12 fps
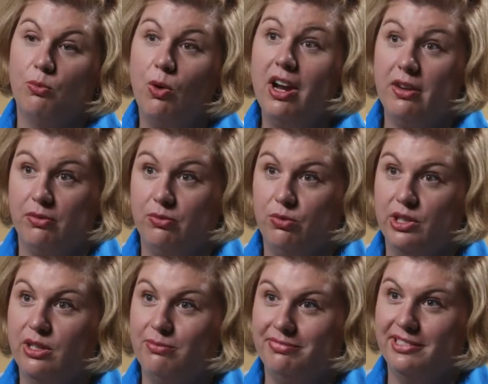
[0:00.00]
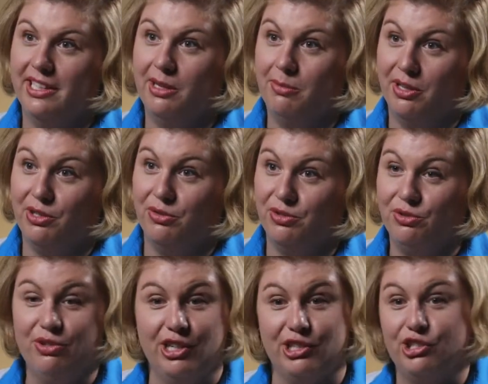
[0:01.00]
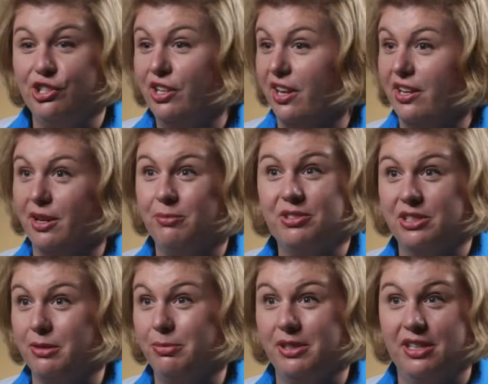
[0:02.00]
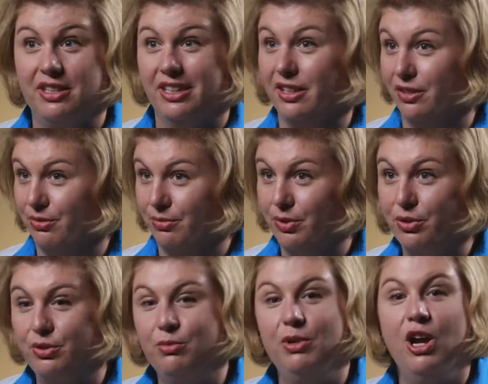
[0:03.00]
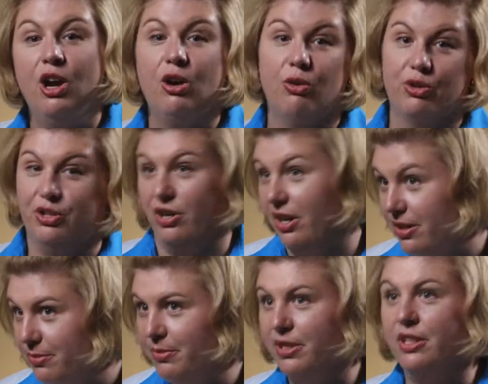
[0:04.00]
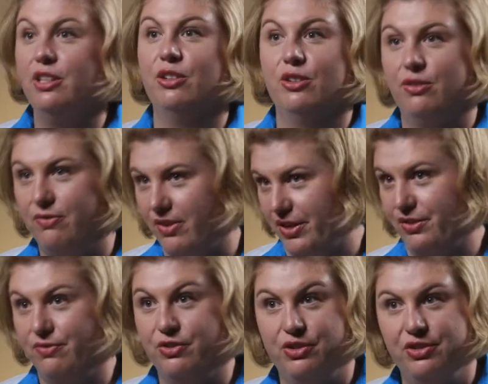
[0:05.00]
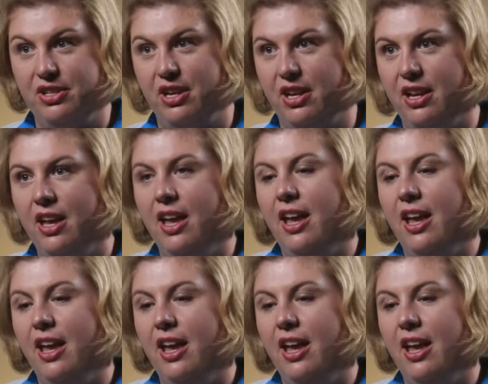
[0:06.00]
wife would complain about you snoring. She'd end up sleeping in the other room, or your husband, or vice versa.